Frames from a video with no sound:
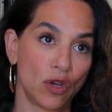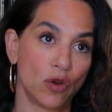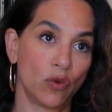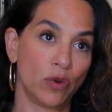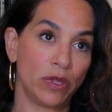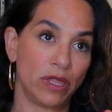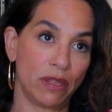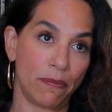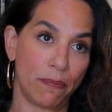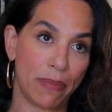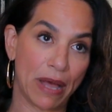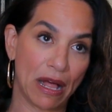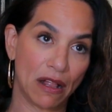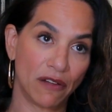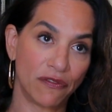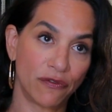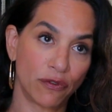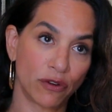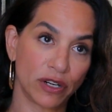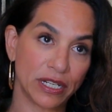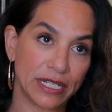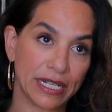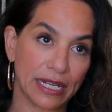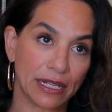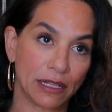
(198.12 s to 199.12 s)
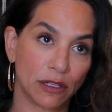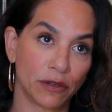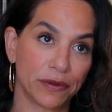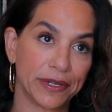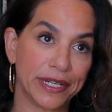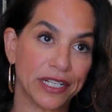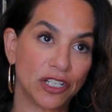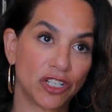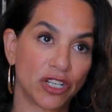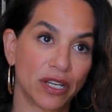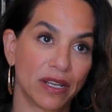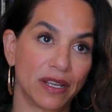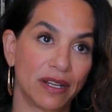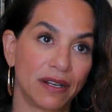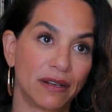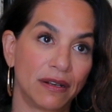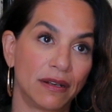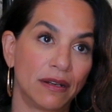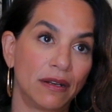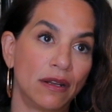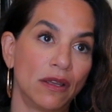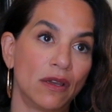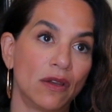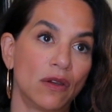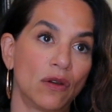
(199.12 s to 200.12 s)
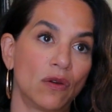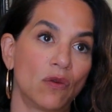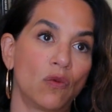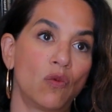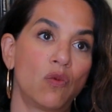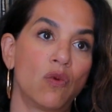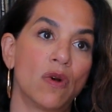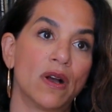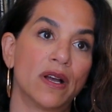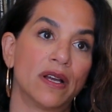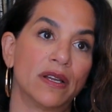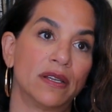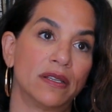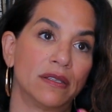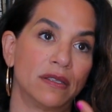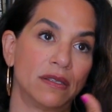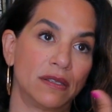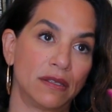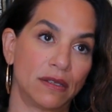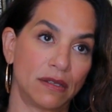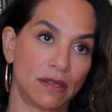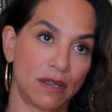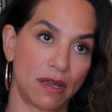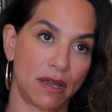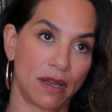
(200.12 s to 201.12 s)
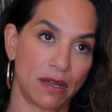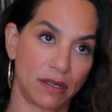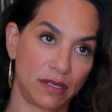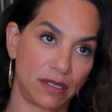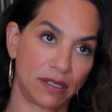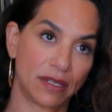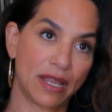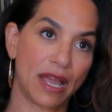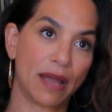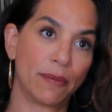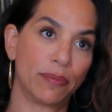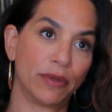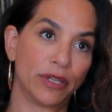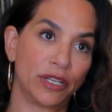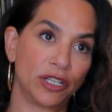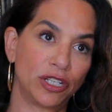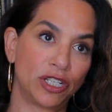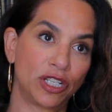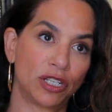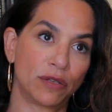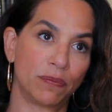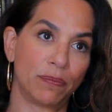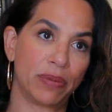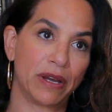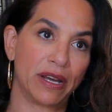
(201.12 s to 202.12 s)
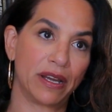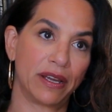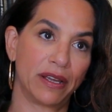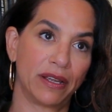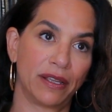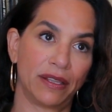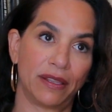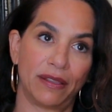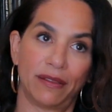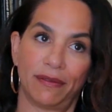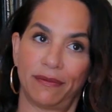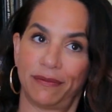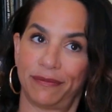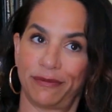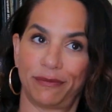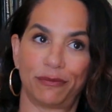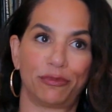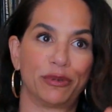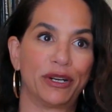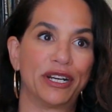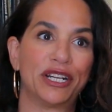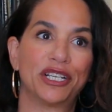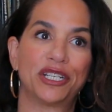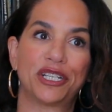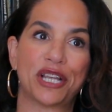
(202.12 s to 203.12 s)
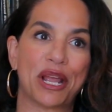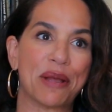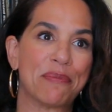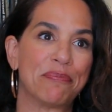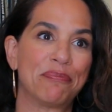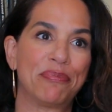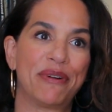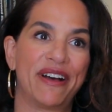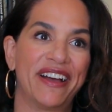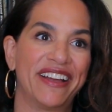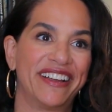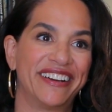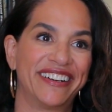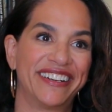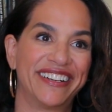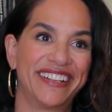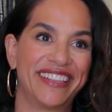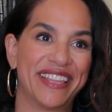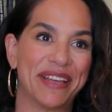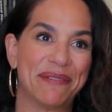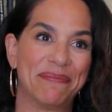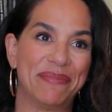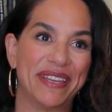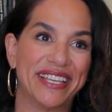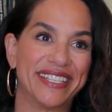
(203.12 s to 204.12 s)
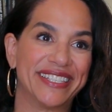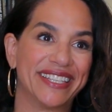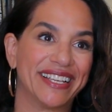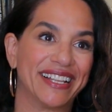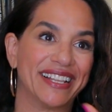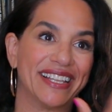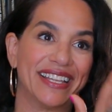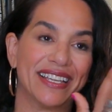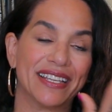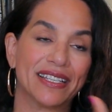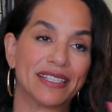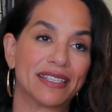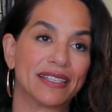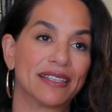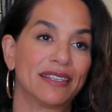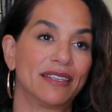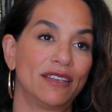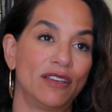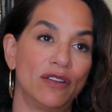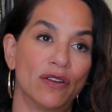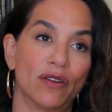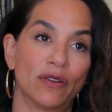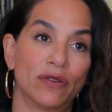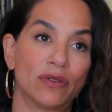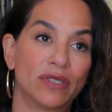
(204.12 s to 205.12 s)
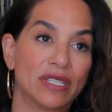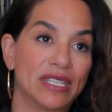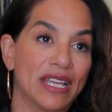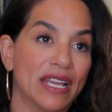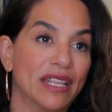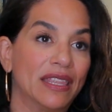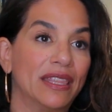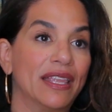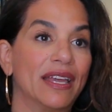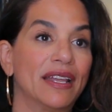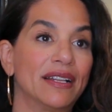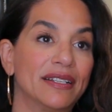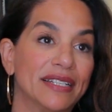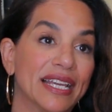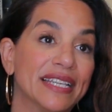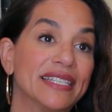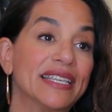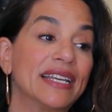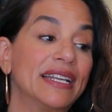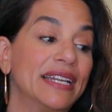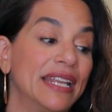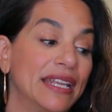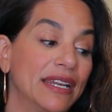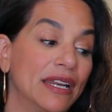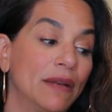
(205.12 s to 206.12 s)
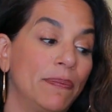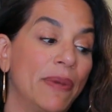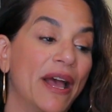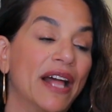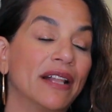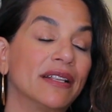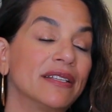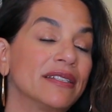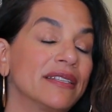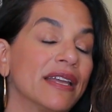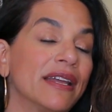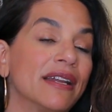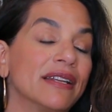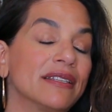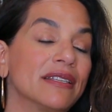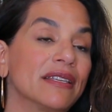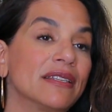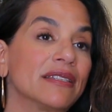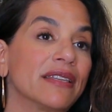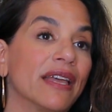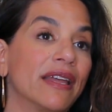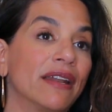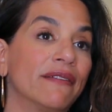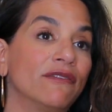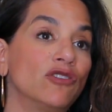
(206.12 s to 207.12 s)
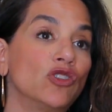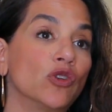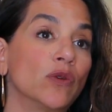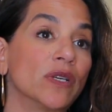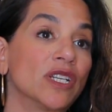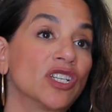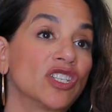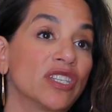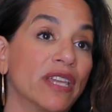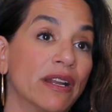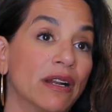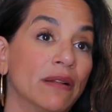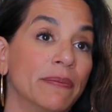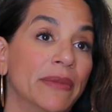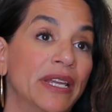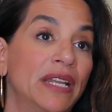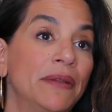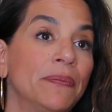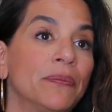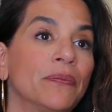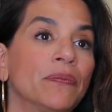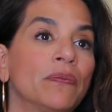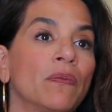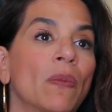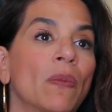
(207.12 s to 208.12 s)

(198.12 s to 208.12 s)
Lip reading: when the Balfour Declaration was established by British Empire that basically, said that designated Palestine as a site of Jewish settlement,